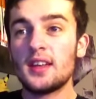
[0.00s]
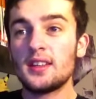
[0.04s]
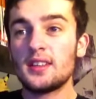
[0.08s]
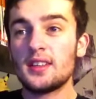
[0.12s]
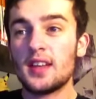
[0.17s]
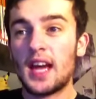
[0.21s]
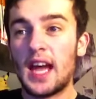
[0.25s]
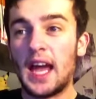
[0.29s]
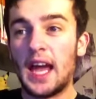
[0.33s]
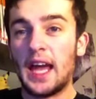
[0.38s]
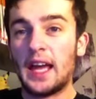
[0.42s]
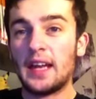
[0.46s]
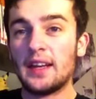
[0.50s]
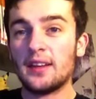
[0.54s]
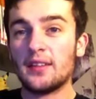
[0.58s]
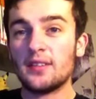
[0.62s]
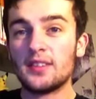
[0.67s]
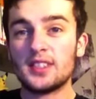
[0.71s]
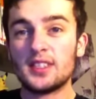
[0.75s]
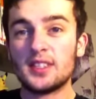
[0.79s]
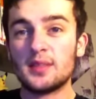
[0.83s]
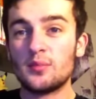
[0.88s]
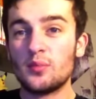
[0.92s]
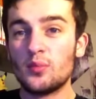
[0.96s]
And
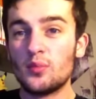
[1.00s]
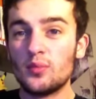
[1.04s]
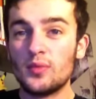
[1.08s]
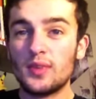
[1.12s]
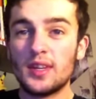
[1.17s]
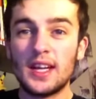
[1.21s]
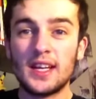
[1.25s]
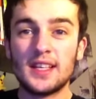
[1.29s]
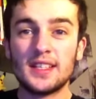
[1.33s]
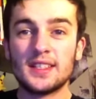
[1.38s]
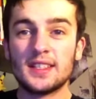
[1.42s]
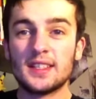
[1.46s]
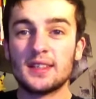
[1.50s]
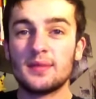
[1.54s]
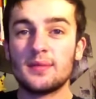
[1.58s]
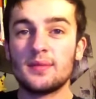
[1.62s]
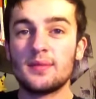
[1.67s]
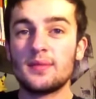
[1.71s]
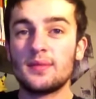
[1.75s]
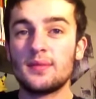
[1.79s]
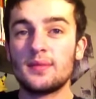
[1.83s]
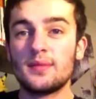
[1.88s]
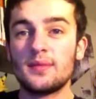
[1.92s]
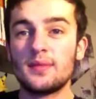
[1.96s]
obviously
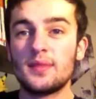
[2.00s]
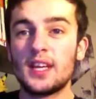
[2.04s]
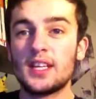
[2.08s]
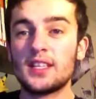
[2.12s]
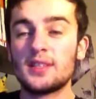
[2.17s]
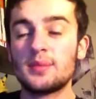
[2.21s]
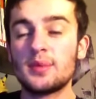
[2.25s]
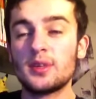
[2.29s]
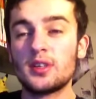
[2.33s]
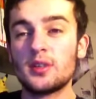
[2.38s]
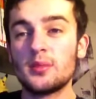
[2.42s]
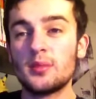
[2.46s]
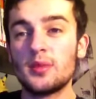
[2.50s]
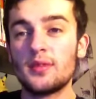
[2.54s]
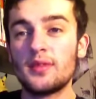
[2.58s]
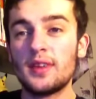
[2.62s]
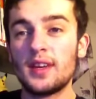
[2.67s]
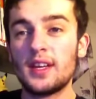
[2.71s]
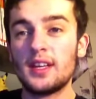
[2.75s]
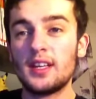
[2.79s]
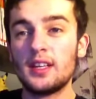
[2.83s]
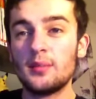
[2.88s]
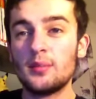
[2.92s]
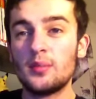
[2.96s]
less become
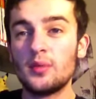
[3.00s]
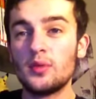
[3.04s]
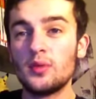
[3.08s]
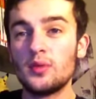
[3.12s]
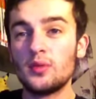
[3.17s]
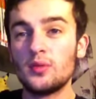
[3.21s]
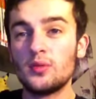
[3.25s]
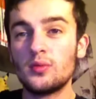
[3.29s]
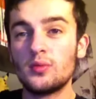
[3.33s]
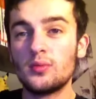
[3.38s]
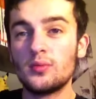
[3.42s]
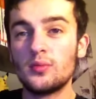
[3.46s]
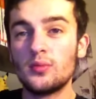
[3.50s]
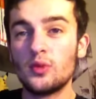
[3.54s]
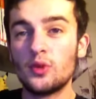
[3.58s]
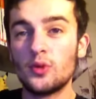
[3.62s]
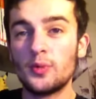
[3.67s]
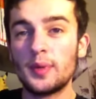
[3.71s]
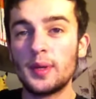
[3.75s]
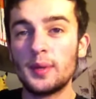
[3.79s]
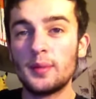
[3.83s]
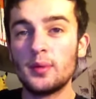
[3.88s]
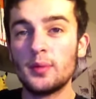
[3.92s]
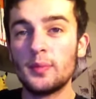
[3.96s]
available, more
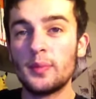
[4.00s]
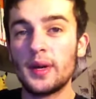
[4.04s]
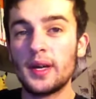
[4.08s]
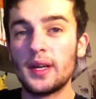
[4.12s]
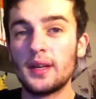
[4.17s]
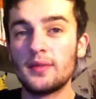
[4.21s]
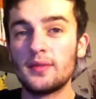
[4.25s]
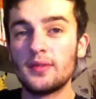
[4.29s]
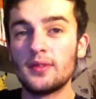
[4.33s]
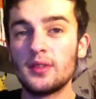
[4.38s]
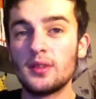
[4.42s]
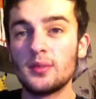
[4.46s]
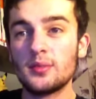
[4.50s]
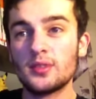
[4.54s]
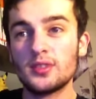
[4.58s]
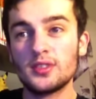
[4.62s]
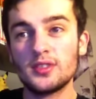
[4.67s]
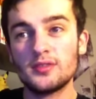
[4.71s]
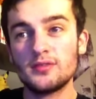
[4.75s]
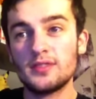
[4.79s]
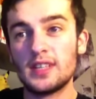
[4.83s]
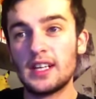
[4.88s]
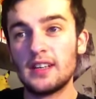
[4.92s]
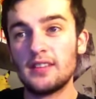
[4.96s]
people pay for them because
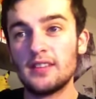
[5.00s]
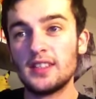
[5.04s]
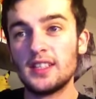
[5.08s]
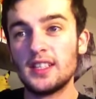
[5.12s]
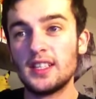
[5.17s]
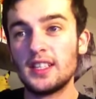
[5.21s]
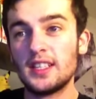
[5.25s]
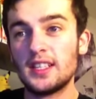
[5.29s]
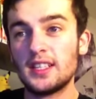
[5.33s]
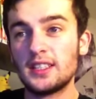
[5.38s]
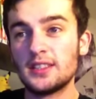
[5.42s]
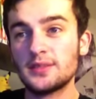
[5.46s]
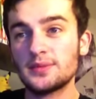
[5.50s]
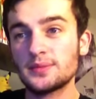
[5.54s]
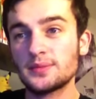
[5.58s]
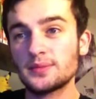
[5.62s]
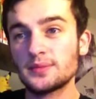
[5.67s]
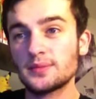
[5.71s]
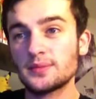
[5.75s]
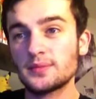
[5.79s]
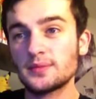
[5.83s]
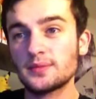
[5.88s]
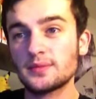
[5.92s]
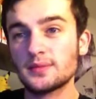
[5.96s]
the rarer they are.
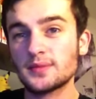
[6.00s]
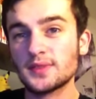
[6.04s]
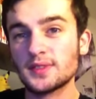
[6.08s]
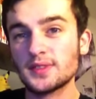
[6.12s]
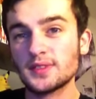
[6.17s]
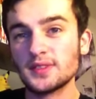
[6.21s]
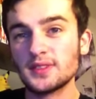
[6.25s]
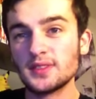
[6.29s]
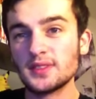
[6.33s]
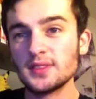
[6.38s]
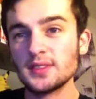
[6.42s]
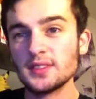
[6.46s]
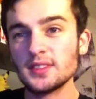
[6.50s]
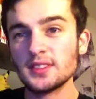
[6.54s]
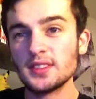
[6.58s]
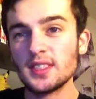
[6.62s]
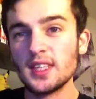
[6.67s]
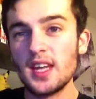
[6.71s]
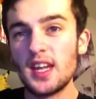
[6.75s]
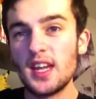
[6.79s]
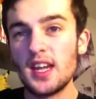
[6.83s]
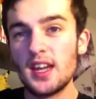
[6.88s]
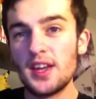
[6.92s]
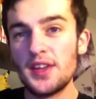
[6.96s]

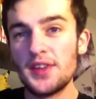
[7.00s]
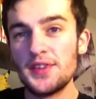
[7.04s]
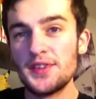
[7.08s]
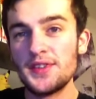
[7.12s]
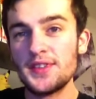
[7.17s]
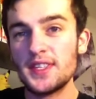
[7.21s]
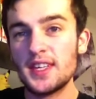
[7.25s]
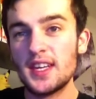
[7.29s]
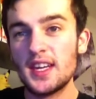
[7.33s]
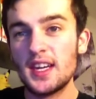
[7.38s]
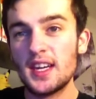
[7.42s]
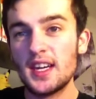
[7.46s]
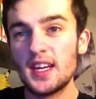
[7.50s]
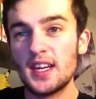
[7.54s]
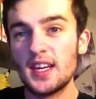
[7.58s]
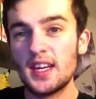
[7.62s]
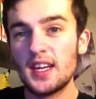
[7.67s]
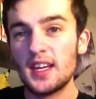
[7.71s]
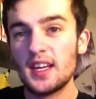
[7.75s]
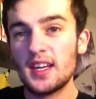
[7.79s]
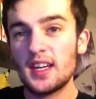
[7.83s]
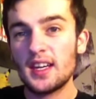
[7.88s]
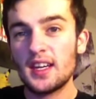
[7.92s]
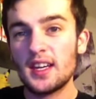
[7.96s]
And
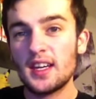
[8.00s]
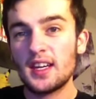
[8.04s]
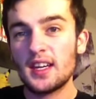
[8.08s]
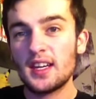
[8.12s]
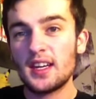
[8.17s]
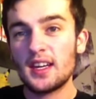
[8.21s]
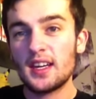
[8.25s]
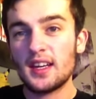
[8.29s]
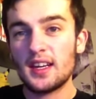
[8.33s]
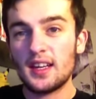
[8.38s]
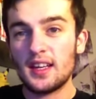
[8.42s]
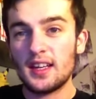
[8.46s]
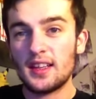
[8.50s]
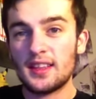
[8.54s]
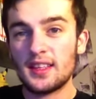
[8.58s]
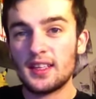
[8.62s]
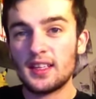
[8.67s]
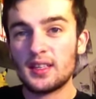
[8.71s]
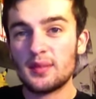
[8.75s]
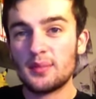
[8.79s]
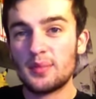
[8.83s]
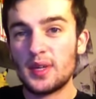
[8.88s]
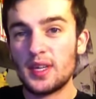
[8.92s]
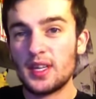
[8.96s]
I
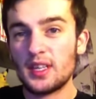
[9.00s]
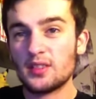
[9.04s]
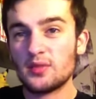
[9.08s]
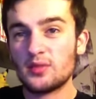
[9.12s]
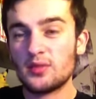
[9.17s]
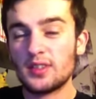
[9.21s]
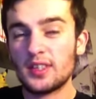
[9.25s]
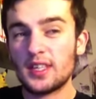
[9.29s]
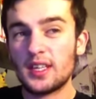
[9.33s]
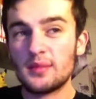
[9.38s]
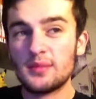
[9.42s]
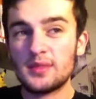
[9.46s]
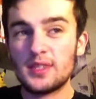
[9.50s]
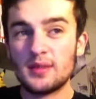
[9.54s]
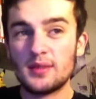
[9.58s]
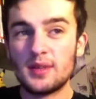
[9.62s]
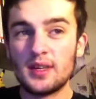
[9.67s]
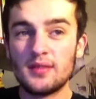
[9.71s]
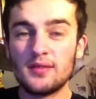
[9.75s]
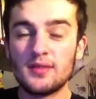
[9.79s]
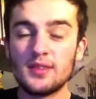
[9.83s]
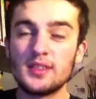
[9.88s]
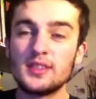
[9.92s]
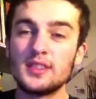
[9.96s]
think PS1 games,
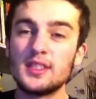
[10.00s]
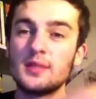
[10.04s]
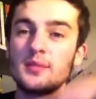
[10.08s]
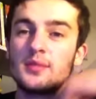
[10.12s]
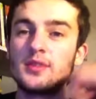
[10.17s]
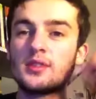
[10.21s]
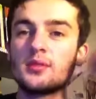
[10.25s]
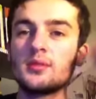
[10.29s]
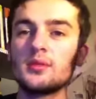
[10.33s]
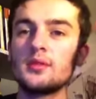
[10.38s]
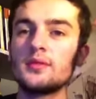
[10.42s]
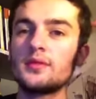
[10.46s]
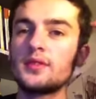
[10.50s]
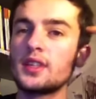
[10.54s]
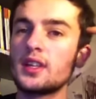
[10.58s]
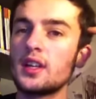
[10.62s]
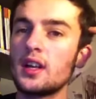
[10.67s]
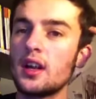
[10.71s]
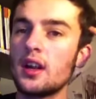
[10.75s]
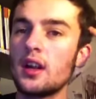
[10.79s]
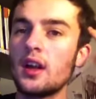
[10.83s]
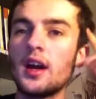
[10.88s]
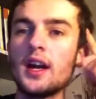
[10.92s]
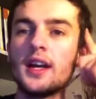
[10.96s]
however, seem to have
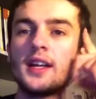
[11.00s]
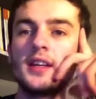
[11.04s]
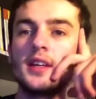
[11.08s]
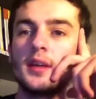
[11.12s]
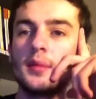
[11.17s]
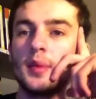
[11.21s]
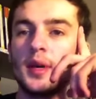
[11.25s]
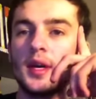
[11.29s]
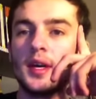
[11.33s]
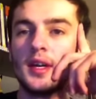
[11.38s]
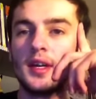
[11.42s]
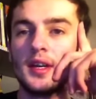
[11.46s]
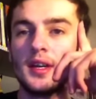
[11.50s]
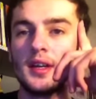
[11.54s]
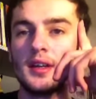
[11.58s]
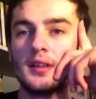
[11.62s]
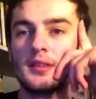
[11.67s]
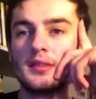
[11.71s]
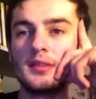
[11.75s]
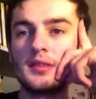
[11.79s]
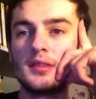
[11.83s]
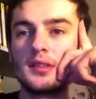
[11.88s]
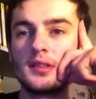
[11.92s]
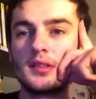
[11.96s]
declined a bit.
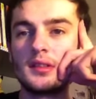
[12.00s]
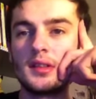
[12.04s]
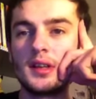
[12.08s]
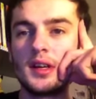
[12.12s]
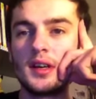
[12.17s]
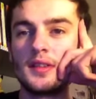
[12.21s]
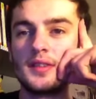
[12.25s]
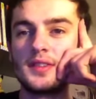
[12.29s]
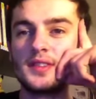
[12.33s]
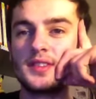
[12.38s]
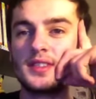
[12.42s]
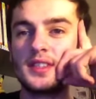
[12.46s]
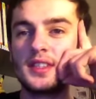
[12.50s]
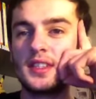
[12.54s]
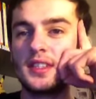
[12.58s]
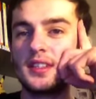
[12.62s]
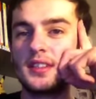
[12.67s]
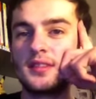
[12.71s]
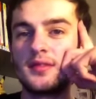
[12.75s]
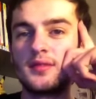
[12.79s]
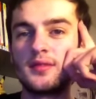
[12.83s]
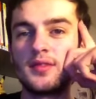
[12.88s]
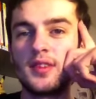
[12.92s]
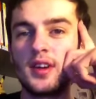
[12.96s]
I've
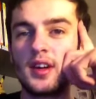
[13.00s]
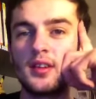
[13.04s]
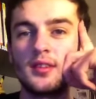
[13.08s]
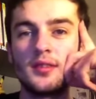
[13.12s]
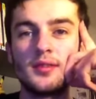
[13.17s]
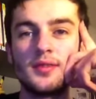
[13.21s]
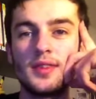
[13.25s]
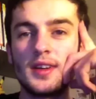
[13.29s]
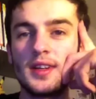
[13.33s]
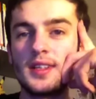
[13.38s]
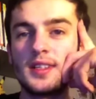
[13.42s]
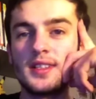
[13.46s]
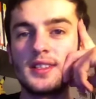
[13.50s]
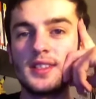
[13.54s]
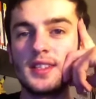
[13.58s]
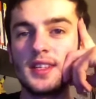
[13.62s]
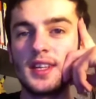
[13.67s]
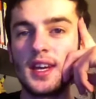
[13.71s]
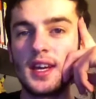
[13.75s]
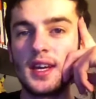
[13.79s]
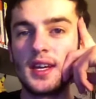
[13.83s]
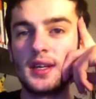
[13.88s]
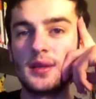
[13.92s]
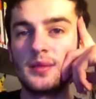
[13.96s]
seen Final Fantasy
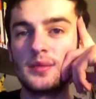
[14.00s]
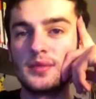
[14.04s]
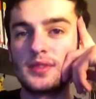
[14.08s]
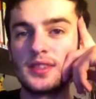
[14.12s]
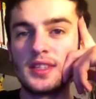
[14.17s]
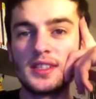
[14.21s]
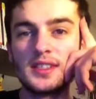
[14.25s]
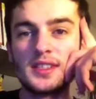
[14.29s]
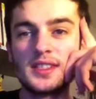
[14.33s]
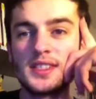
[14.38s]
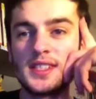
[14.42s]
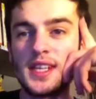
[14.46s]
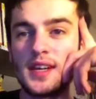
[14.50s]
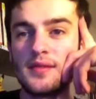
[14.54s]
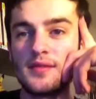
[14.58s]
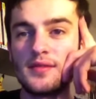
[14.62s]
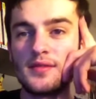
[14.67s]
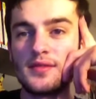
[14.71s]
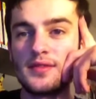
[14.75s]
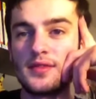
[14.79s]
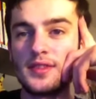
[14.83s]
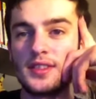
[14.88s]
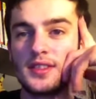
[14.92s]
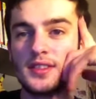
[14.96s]
games, like 7
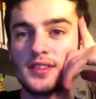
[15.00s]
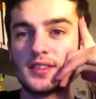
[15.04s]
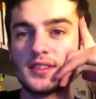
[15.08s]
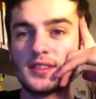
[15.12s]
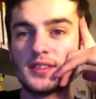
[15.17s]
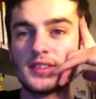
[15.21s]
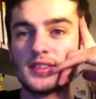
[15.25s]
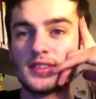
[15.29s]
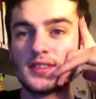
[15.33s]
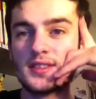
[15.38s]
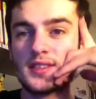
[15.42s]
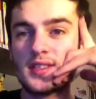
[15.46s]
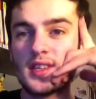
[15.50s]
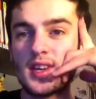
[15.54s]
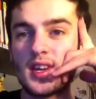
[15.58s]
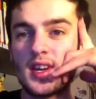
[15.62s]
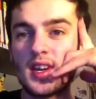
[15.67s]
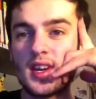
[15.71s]
for instance,